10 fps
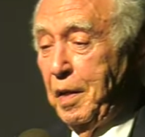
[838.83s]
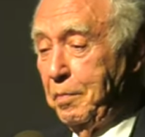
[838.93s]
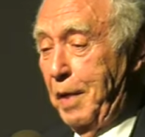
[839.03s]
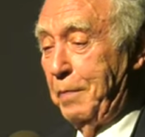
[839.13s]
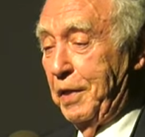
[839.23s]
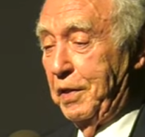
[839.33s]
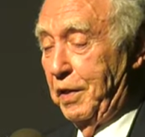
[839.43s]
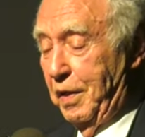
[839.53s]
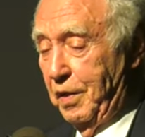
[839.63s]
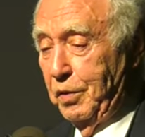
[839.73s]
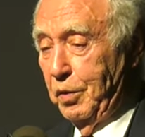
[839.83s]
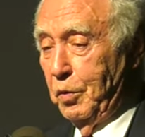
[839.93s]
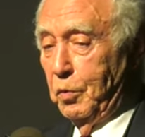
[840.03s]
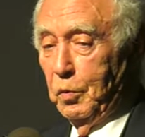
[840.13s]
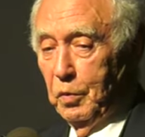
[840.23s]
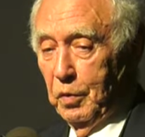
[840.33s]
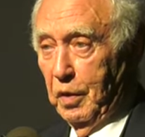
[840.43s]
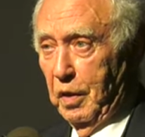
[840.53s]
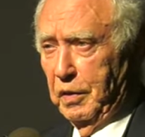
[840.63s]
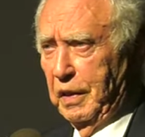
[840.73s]
My mother knew
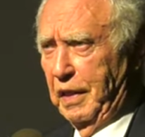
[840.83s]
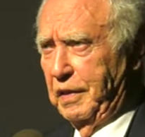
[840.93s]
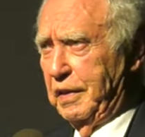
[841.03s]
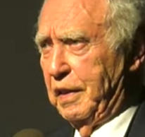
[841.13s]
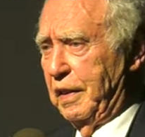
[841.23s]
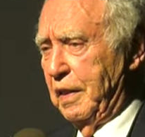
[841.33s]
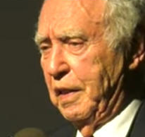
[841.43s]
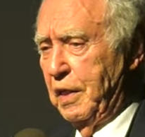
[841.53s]
uh, that uh,